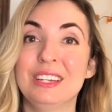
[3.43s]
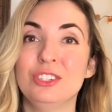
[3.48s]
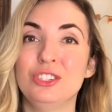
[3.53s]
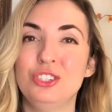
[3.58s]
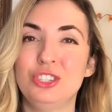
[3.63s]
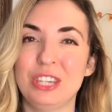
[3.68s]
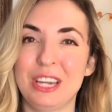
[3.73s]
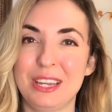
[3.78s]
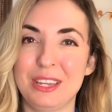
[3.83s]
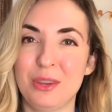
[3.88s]

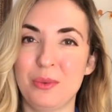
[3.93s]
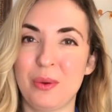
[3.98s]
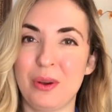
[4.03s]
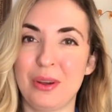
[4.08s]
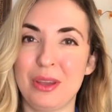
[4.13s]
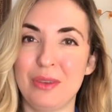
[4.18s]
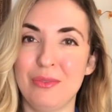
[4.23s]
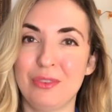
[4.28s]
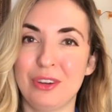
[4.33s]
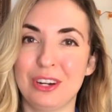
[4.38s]

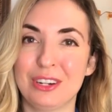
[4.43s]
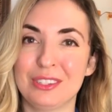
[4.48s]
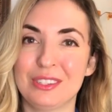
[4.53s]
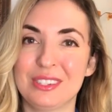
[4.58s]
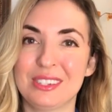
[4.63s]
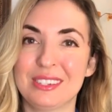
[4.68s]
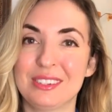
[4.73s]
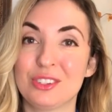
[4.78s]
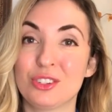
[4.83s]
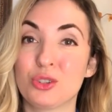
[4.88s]
January
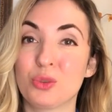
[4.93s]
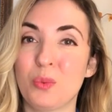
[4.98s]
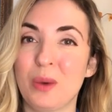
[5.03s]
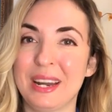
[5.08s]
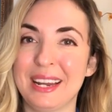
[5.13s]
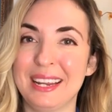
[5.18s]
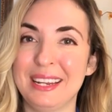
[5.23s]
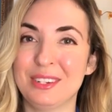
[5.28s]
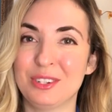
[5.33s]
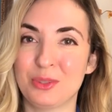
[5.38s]
1st,
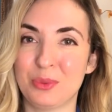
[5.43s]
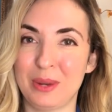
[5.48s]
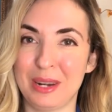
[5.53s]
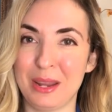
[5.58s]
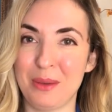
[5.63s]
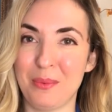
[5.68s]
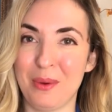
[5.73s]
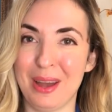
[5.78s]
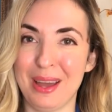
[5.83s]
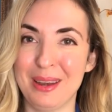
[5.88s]

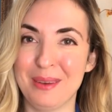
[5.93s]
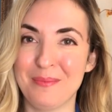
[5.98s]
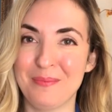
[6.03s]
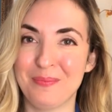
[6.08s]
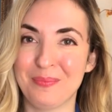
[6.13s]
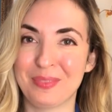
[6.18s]
2021.